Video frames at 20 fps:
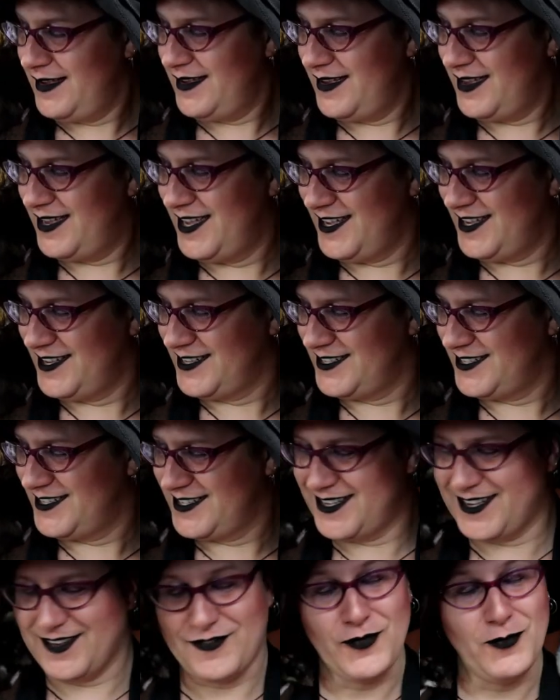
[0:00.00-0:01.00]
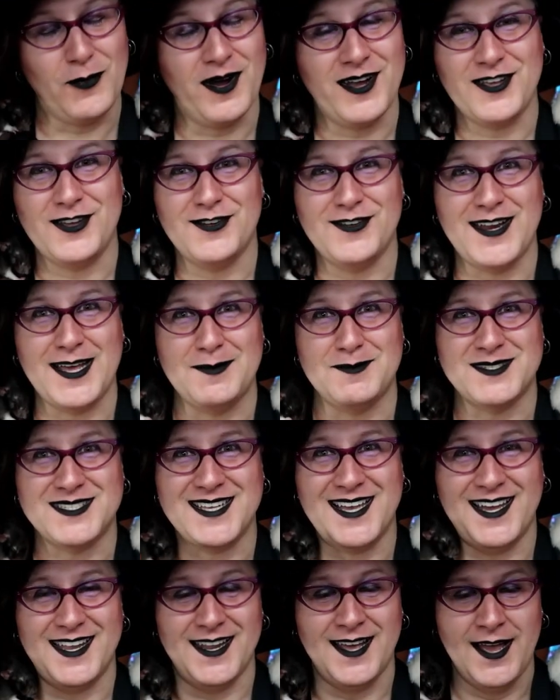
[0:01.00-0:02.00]
If you want your name
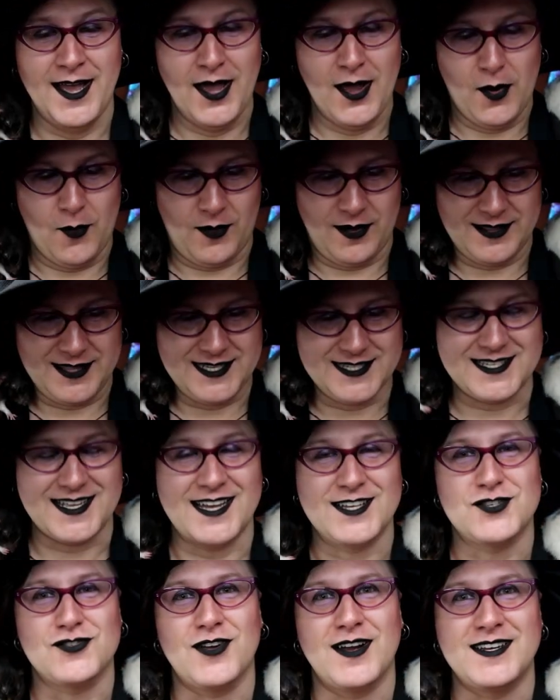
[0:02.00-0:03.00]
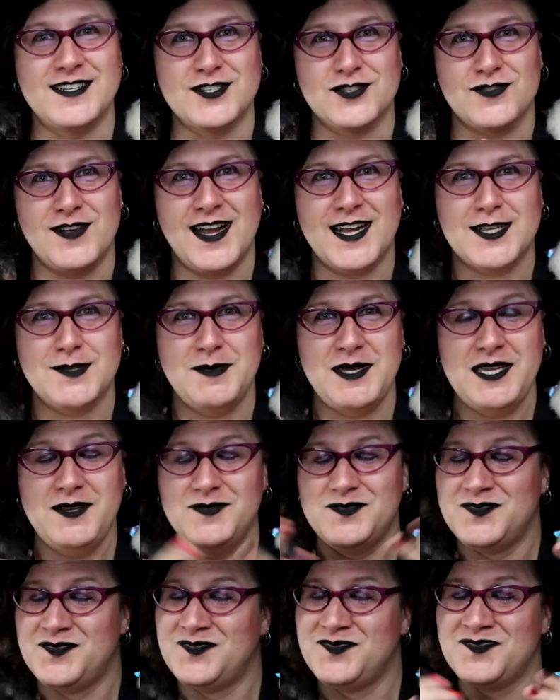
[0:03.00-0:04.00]
said, while these guys try and distract me,
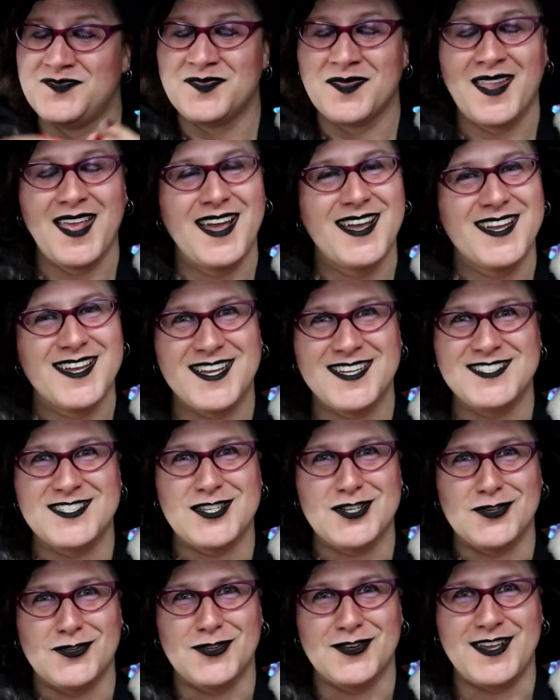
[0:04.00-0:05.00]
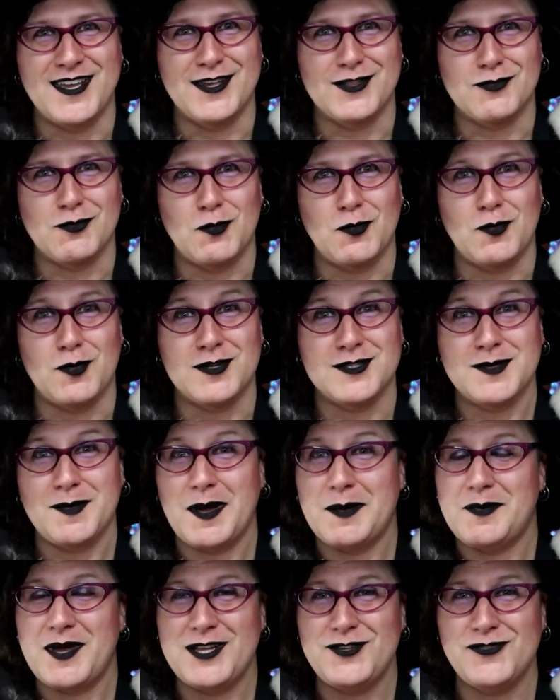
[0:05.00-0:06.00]
consider looking at the rewards of
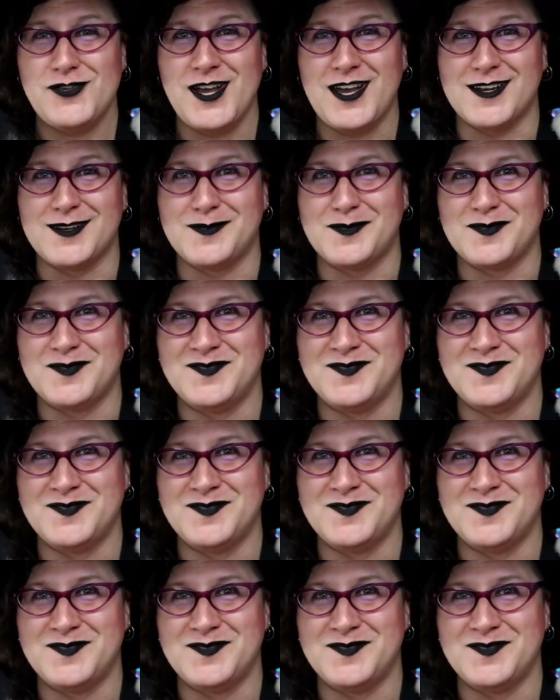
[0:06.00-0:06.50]
my Patreon.